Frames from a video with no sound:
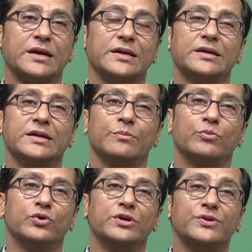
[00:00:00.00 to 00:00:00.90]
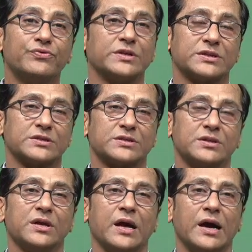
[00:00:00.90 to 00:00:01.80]
slightly more
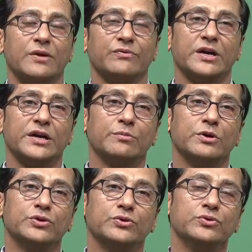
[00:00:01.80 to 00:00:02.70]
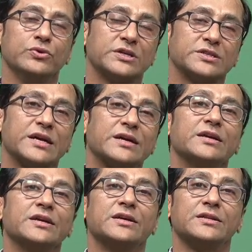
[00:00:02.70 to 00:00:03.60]
difference and we are able to
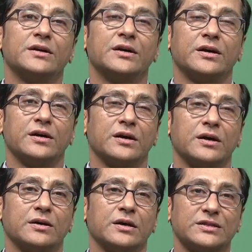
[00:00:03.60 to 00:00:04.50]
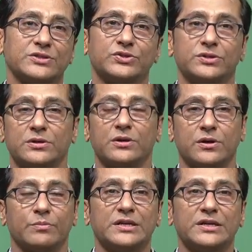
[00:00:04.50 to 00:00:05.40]
segregate the uh, cluster
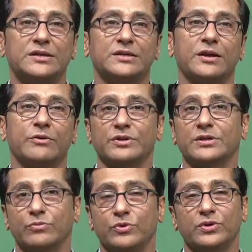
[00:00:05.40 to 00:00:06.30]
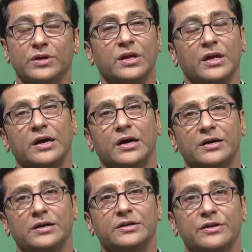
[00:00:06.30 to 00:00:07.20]
or material with a more
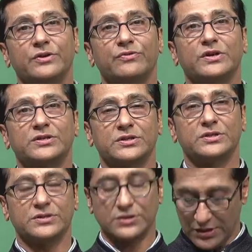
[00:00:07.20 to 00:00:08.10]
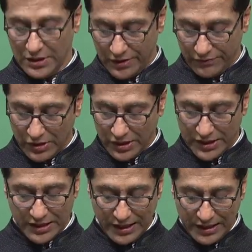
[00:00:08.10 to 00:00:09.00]
uh, differences. If you
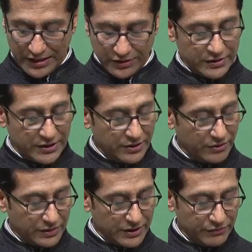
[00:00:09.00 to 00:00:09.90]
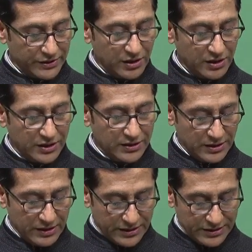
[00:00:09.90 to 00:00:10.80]
look at earlier one what we got
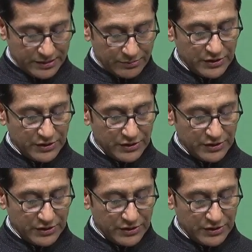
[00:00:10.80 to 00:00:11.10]
is